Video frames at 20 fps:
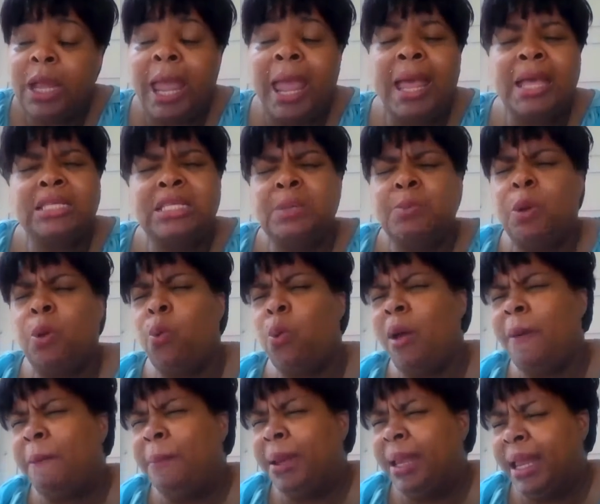Ask them, well,
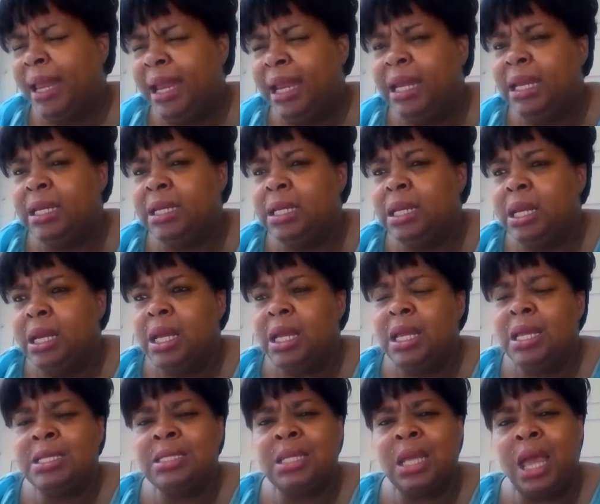what plane
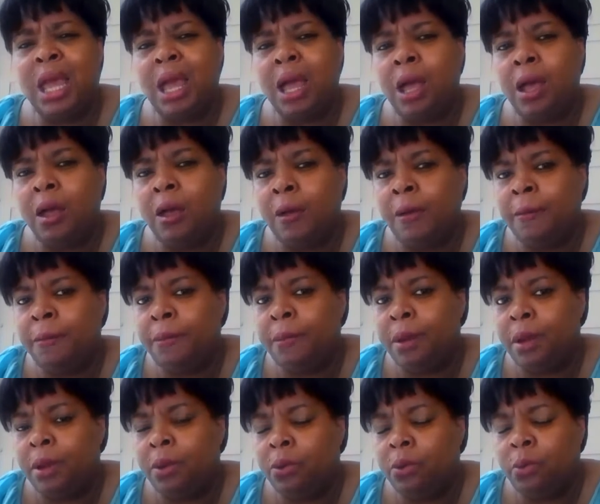is the
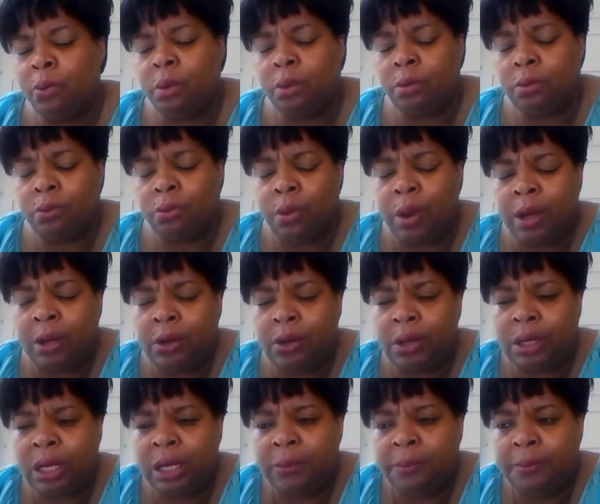
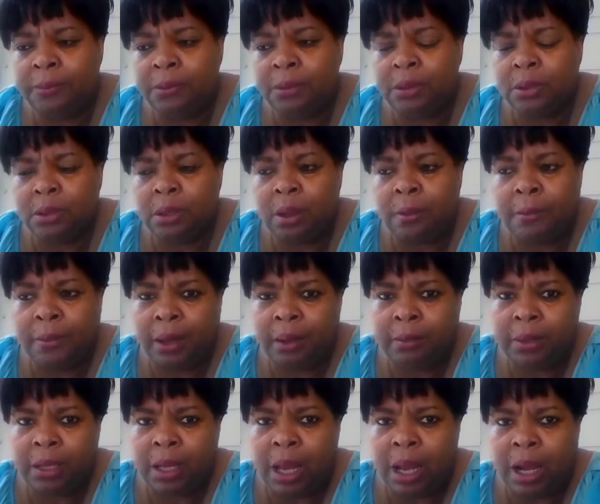record keeper,
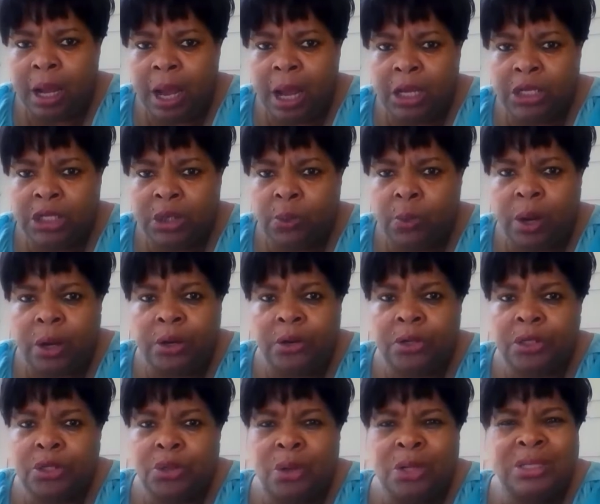the Akashic
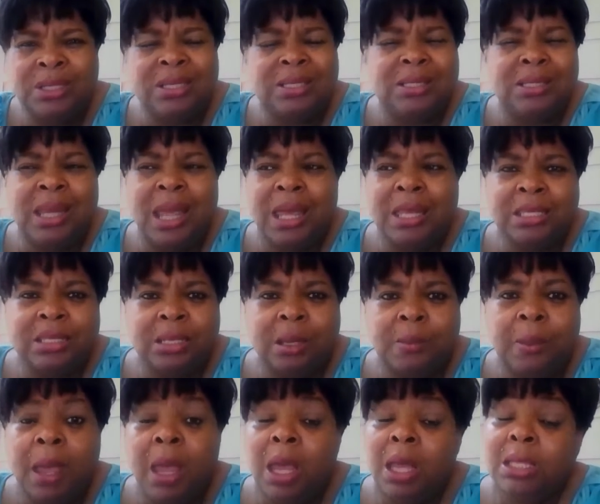records on? Just test
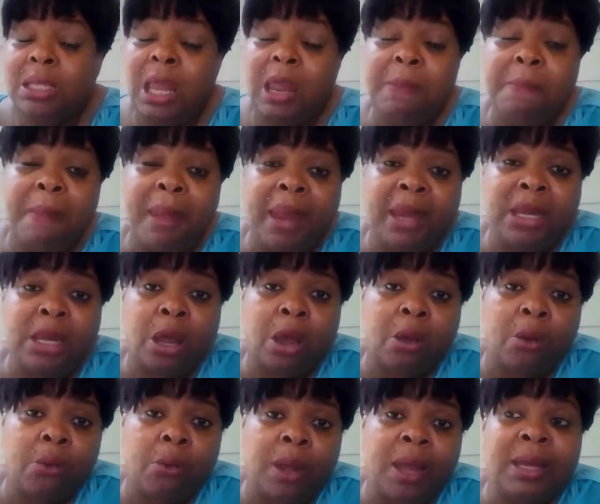them. They may
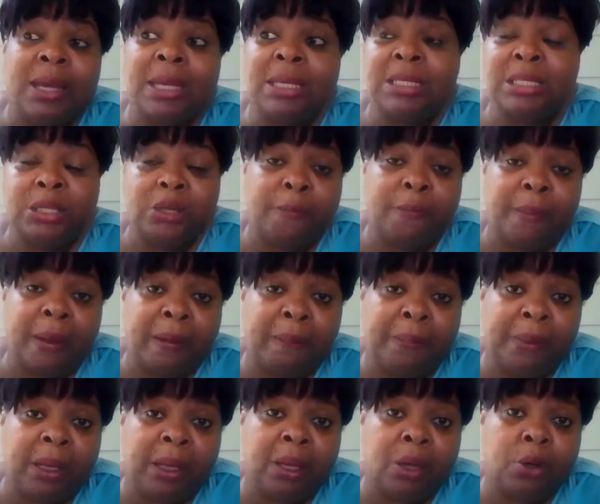know, and they still may
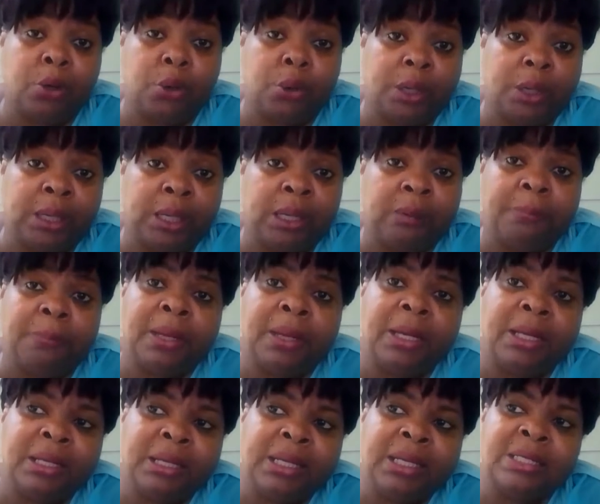be crooked, but
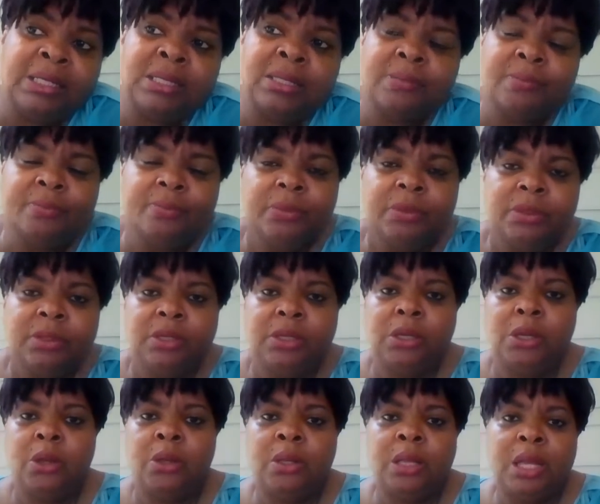at least,
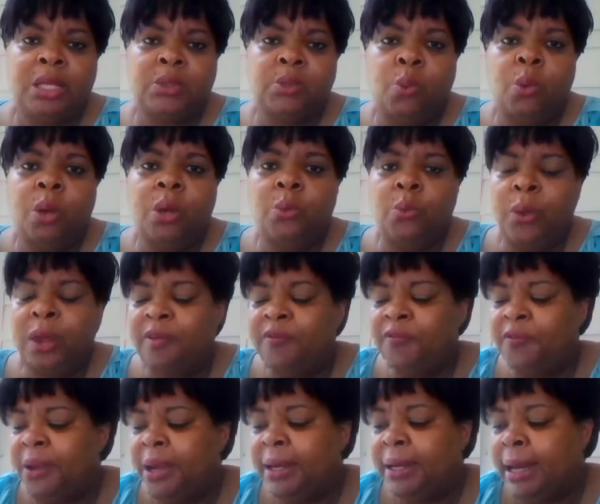that's one way
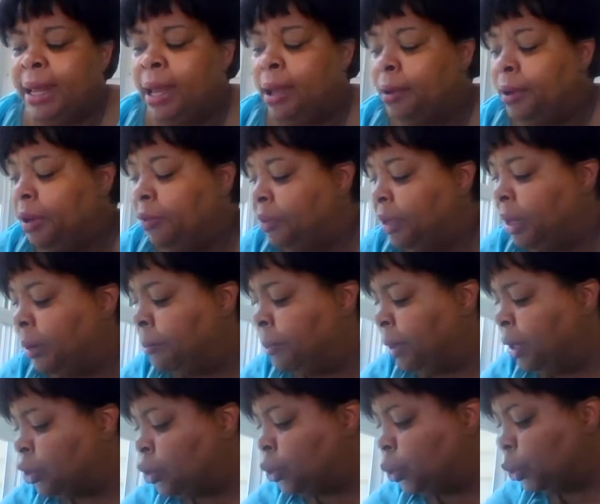of finding out if they're
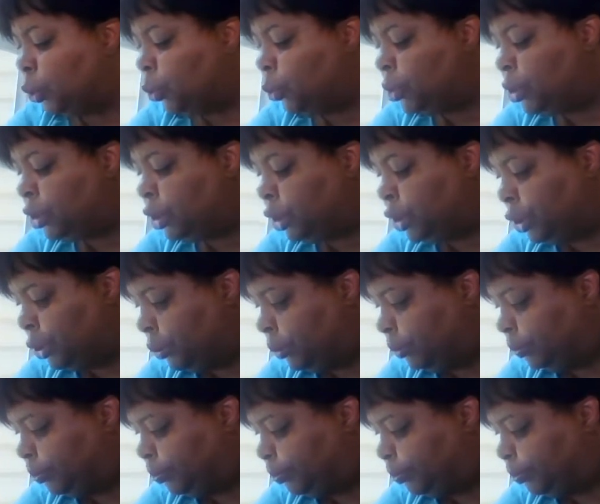being true to you.